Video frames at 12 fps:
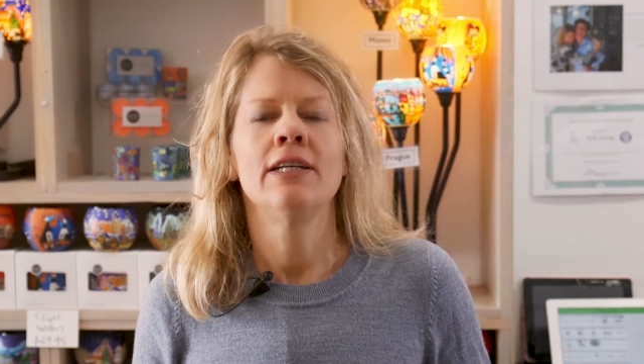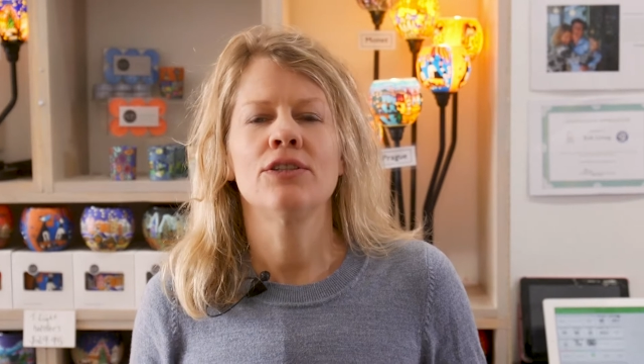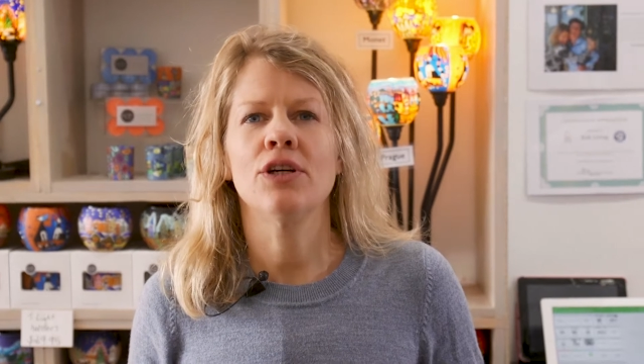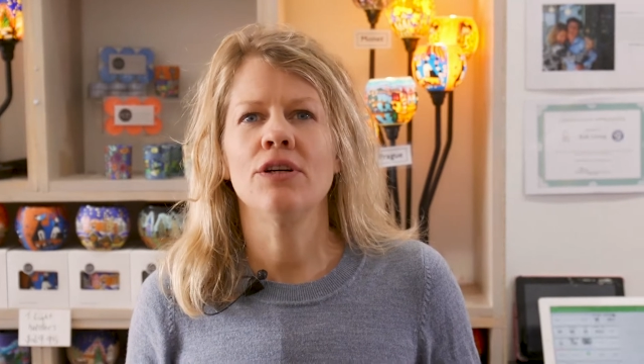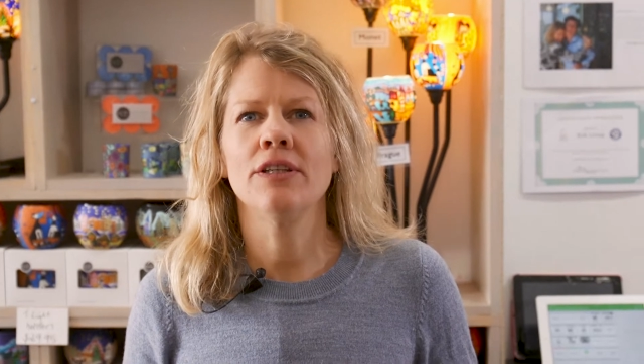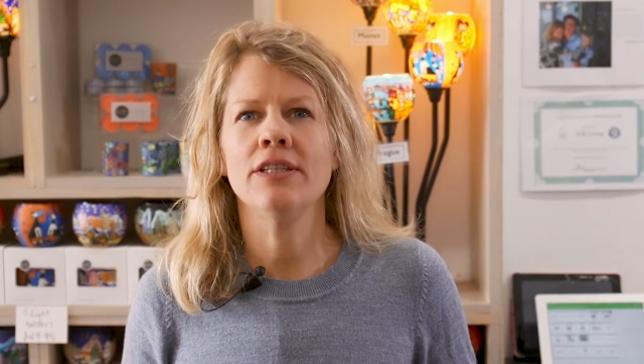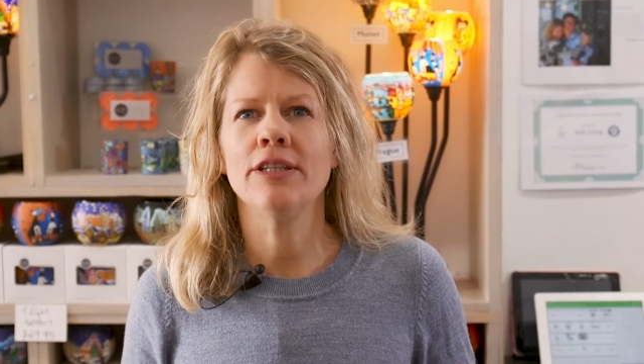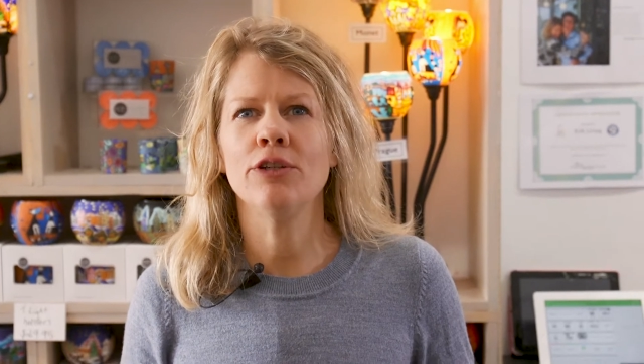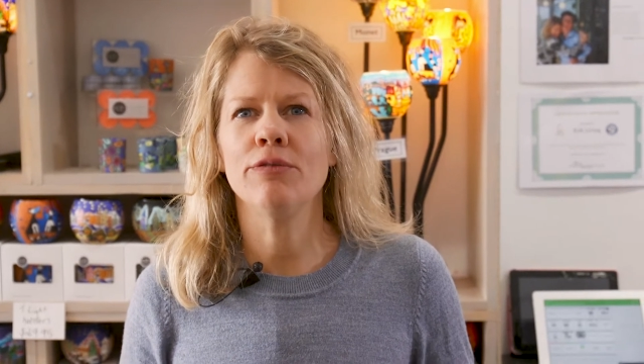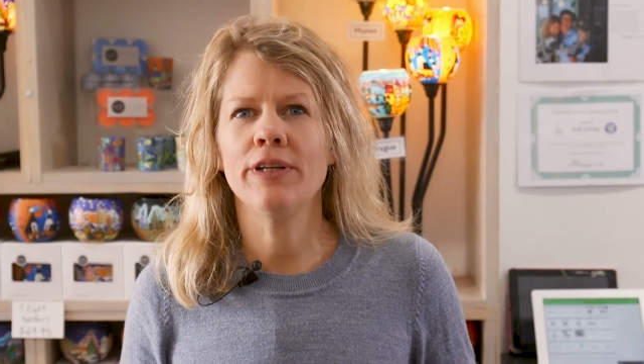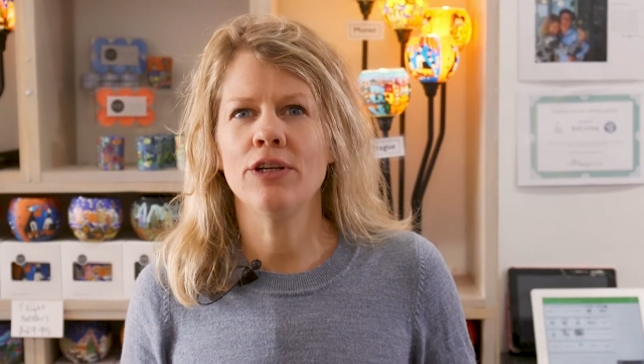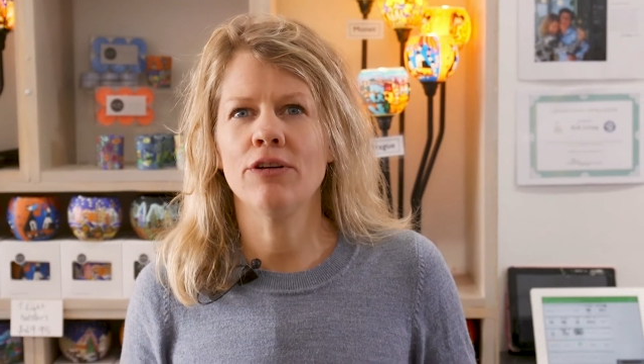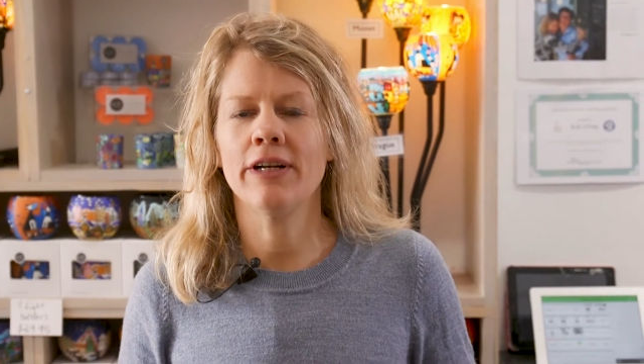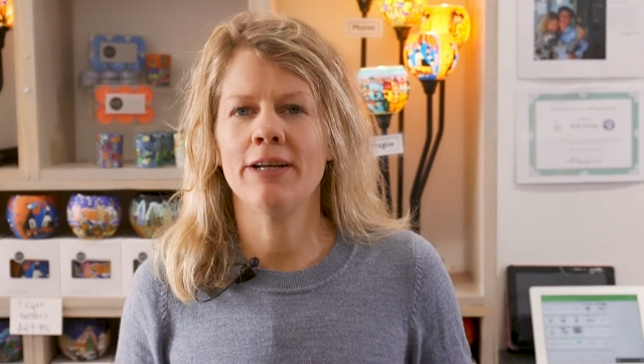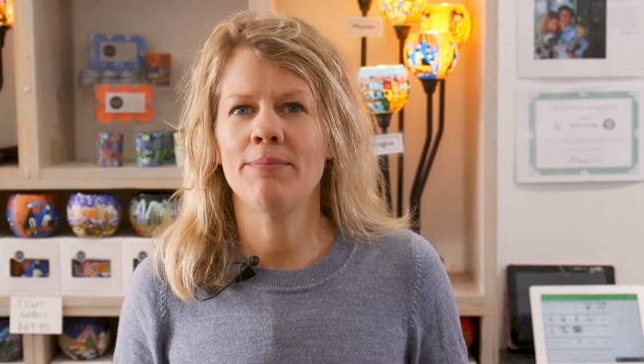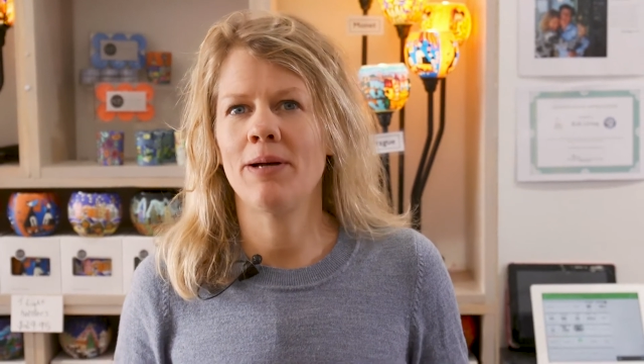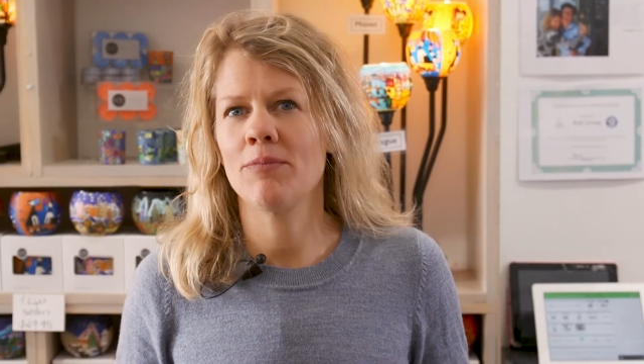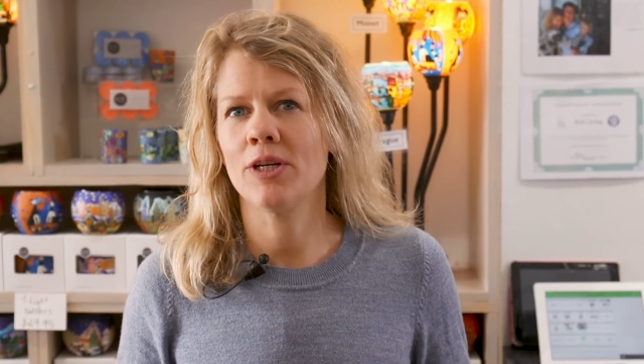So in this little video
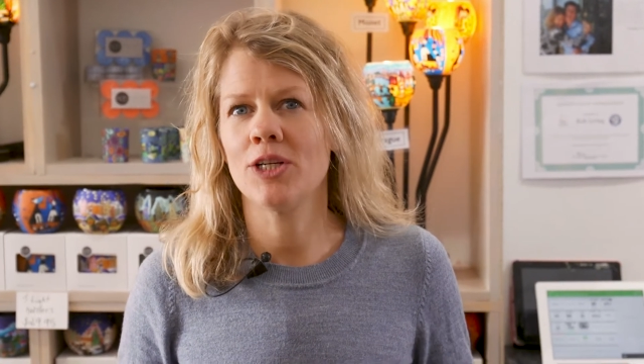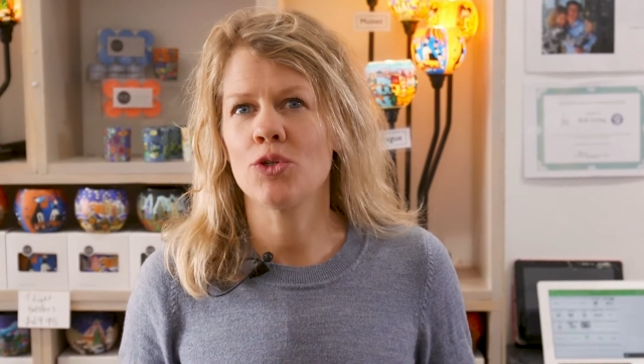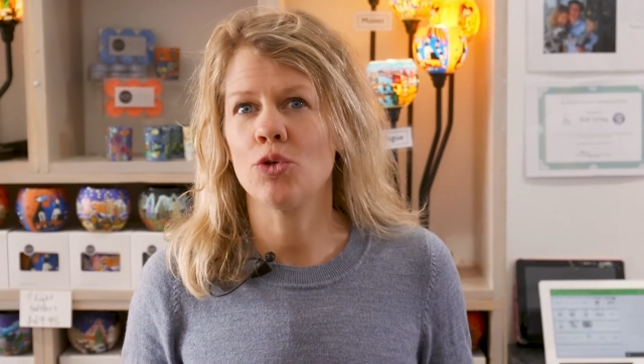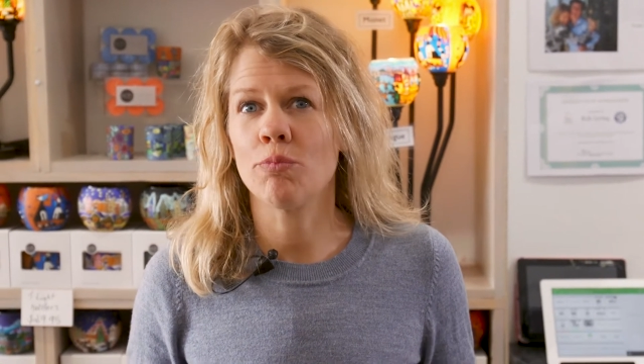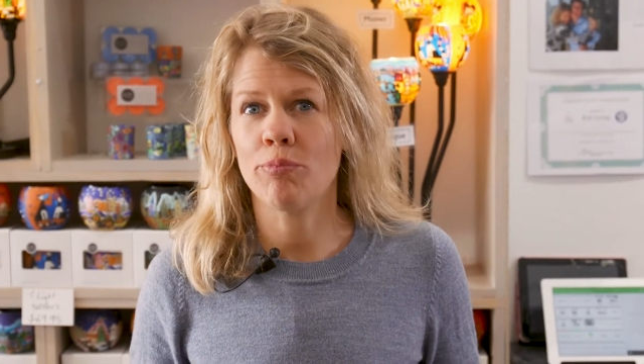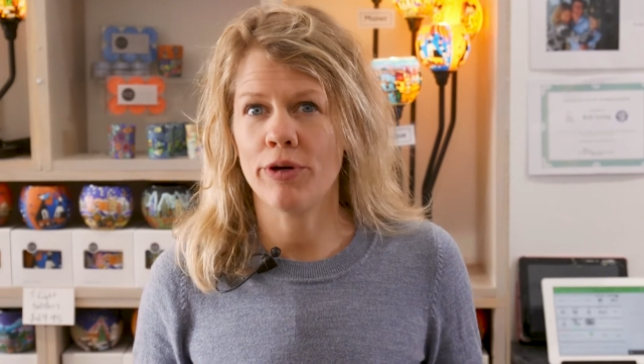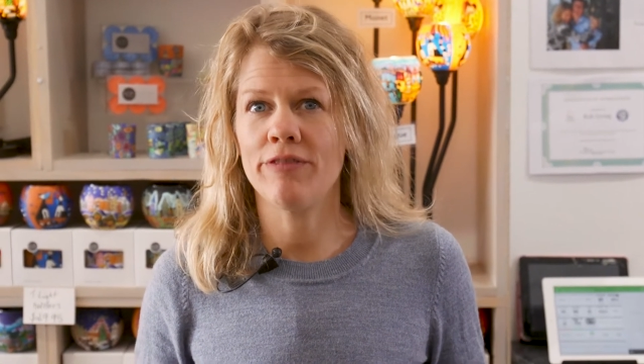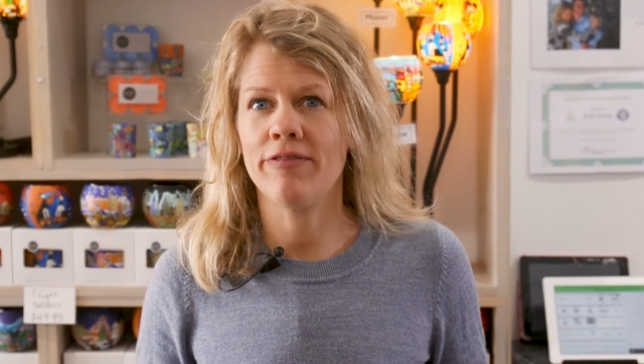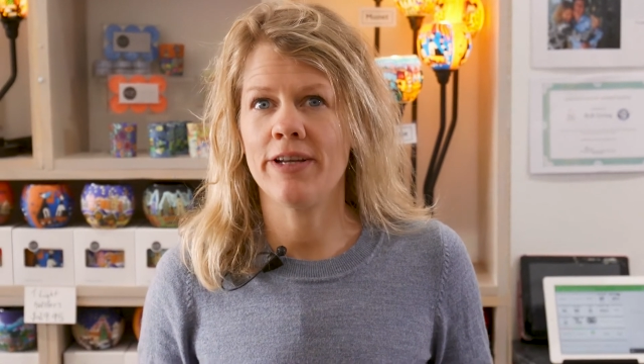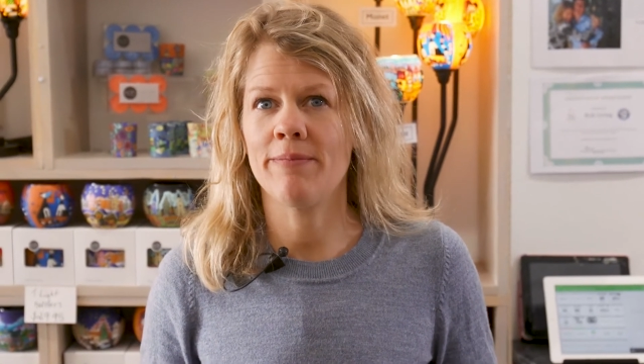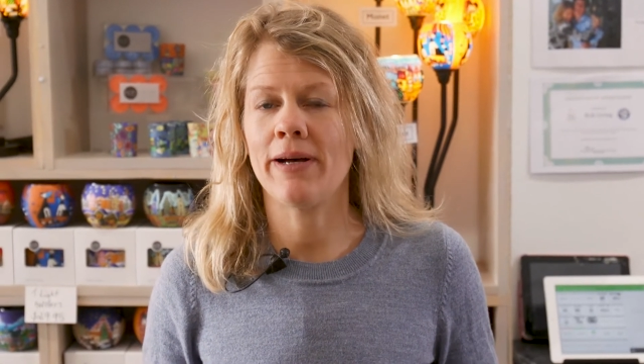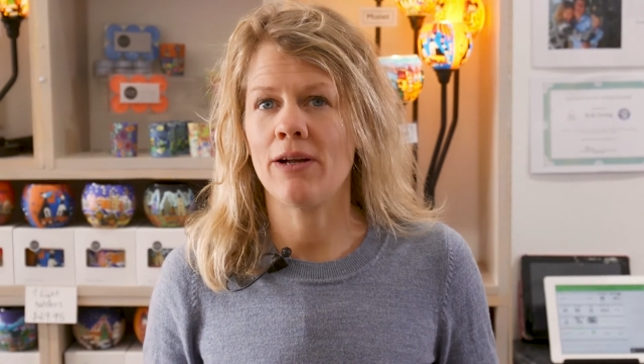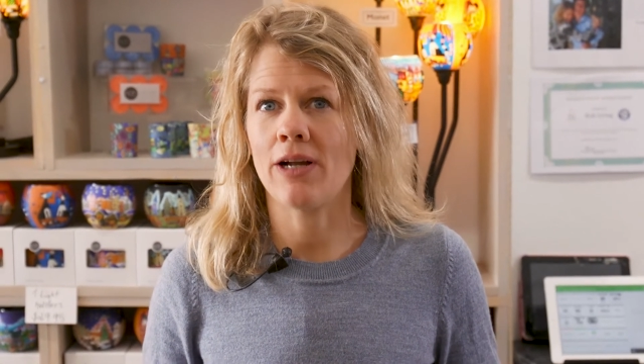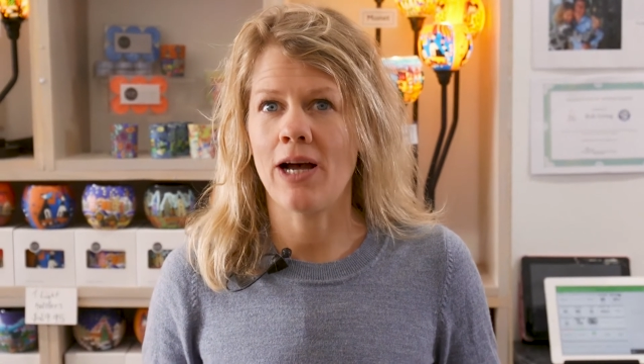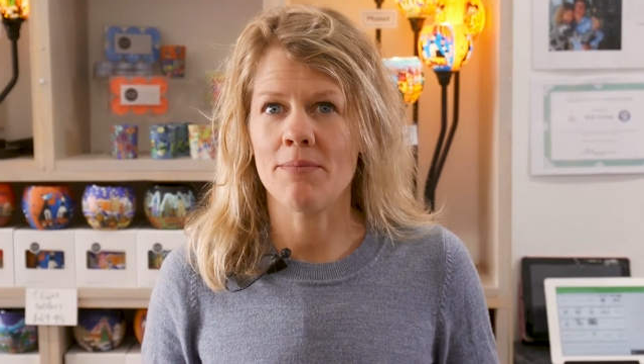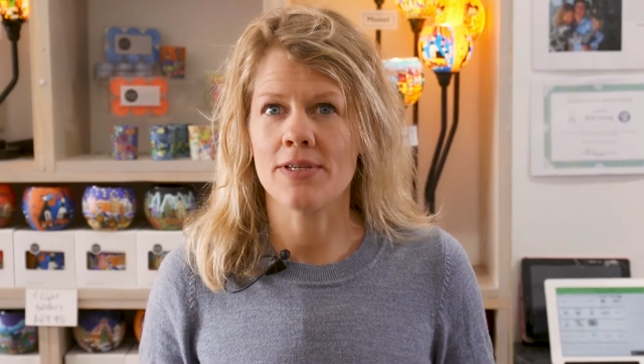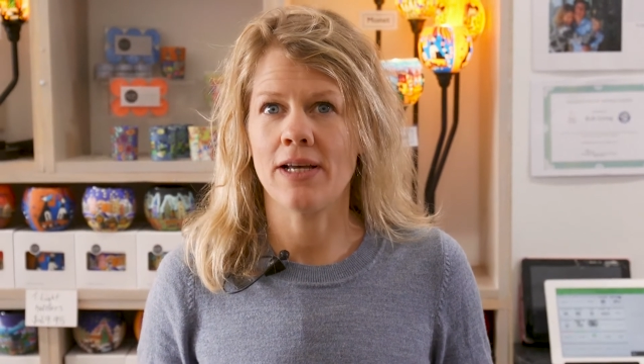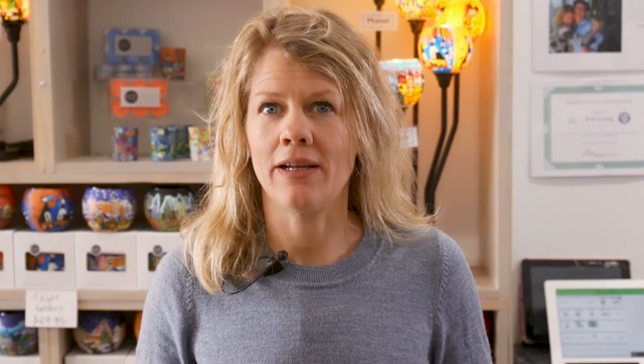clip, I'm going to talk briefly about
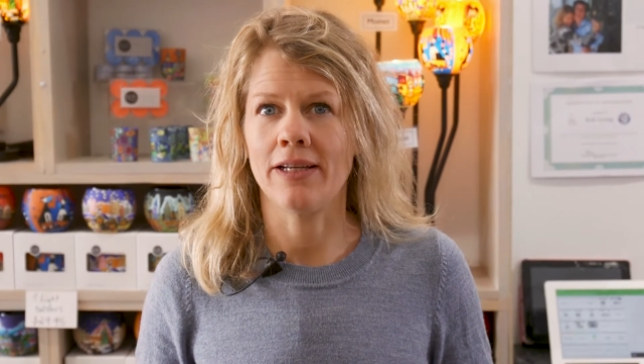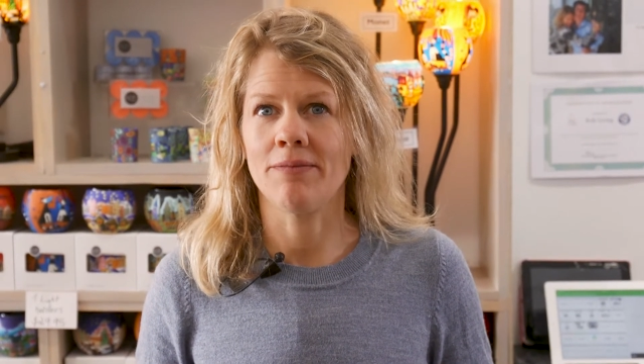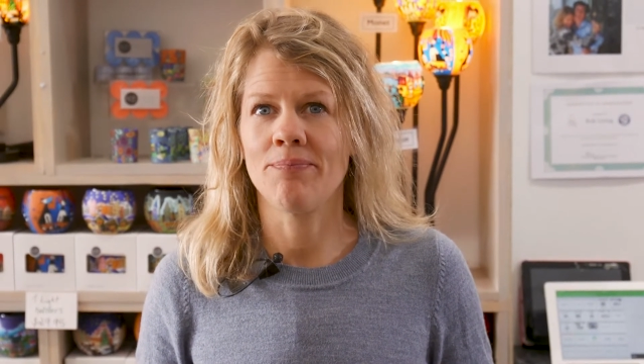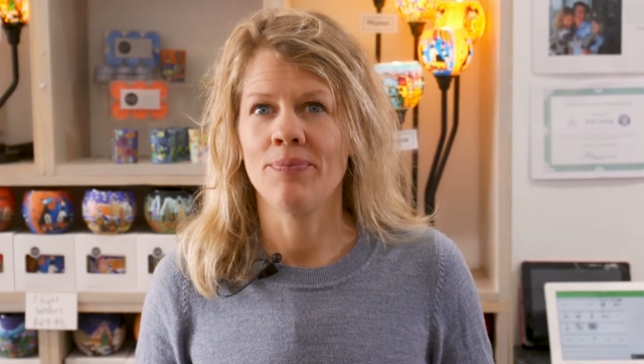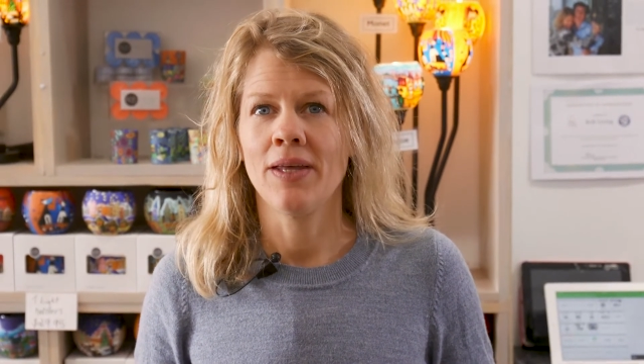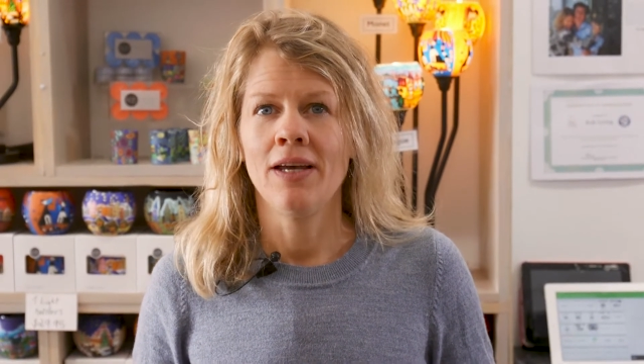upselling.